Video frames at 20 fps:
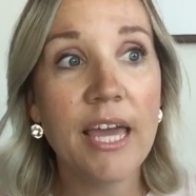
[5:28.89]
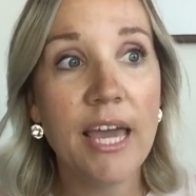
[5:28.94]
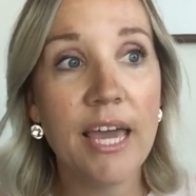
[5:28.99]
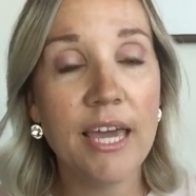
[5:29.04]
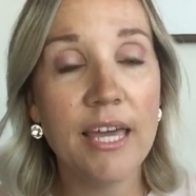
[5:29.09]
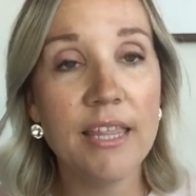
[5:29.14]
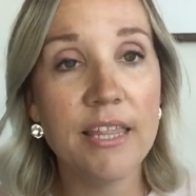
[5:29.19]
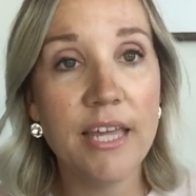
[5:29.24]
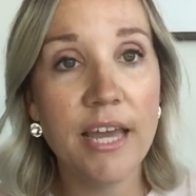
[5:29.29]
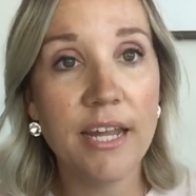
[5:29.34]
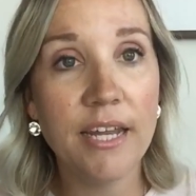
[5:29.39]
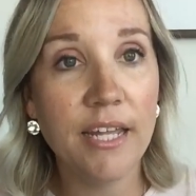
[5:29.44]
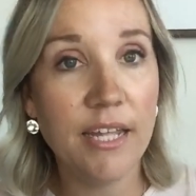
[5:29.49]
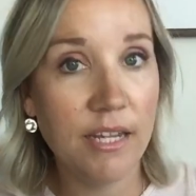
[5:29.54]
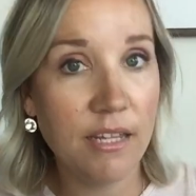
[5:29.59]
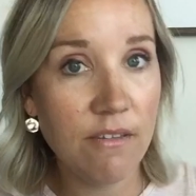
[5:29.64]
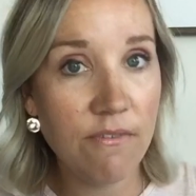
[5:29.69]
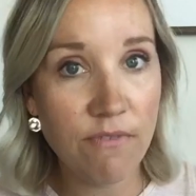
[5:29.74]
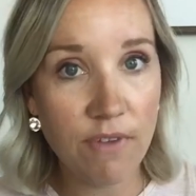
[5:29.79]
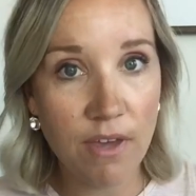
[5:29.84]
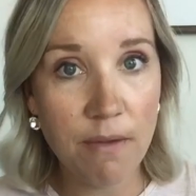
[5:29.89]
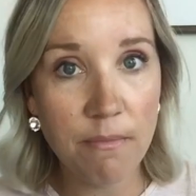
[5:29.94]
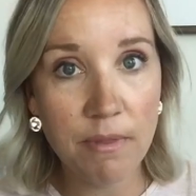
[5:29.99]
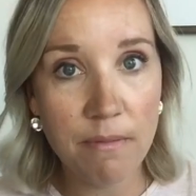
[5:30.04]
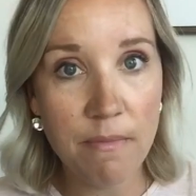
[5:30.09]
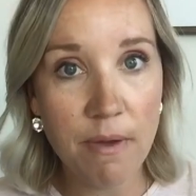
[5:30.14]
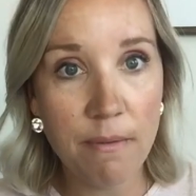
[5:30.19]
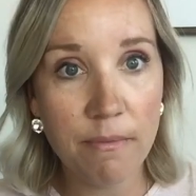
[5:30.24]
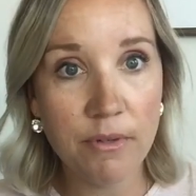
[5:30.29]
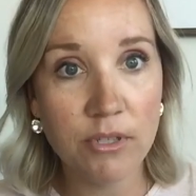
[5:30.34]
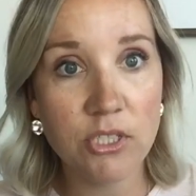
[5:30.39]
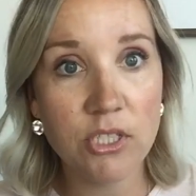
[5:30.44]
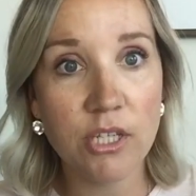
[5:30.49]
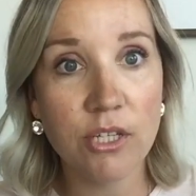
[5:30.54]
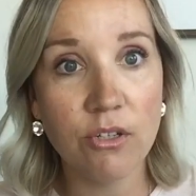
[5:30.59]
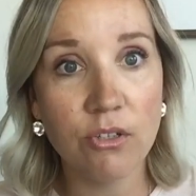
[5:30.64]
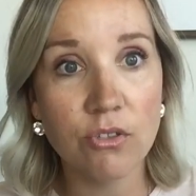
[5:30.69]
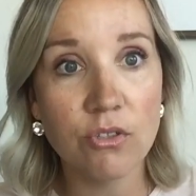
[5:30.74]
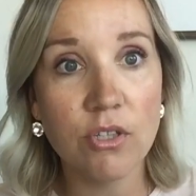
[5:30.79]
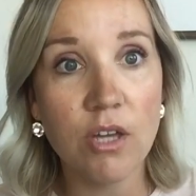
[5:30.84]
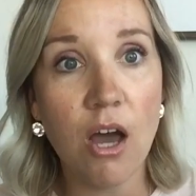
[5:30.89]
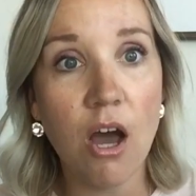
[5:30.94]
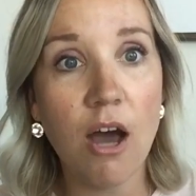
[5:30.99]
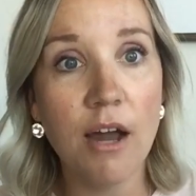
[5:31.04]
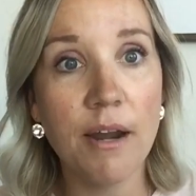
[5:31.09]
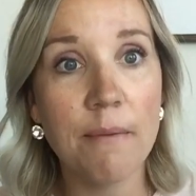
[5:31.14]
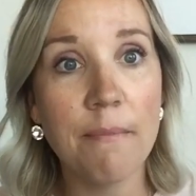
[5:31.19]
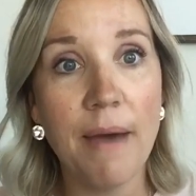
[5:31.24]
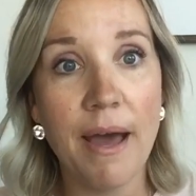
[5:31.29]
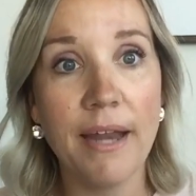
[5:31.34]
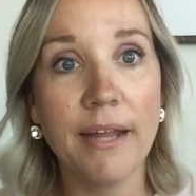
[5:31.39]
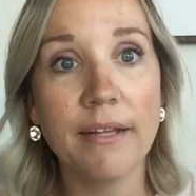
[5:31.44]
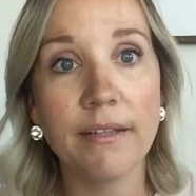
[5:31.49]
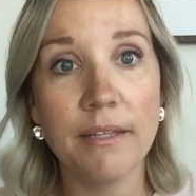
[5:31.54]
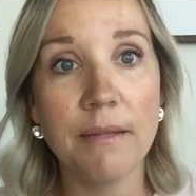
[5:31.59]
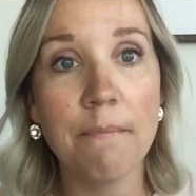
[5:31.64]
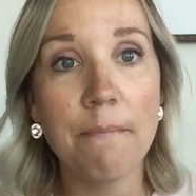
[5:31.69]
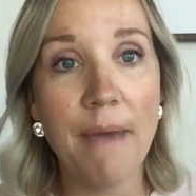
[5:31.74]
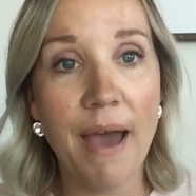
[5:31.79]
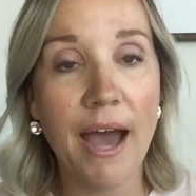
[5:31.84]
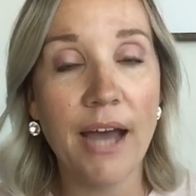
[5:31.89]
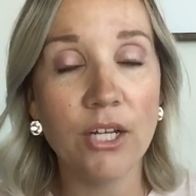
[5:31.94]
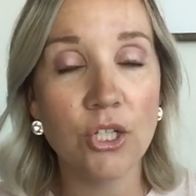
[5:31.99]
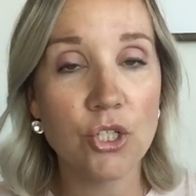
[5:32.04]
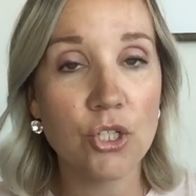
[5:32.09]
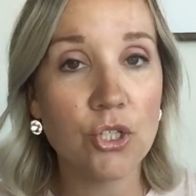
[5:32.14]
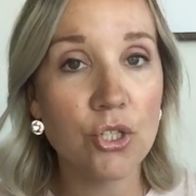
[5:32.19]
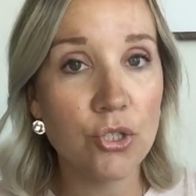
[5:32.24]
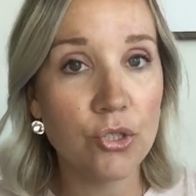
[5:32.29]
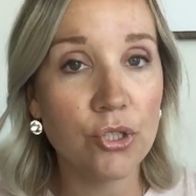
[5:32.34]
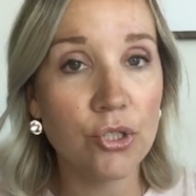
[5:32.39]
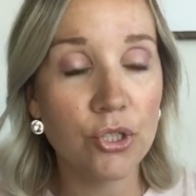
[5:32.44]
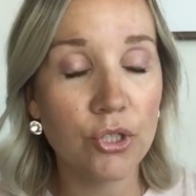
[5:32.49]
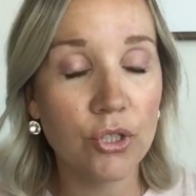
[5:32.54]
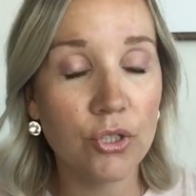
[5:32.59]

and then any family members, it'll automatically match to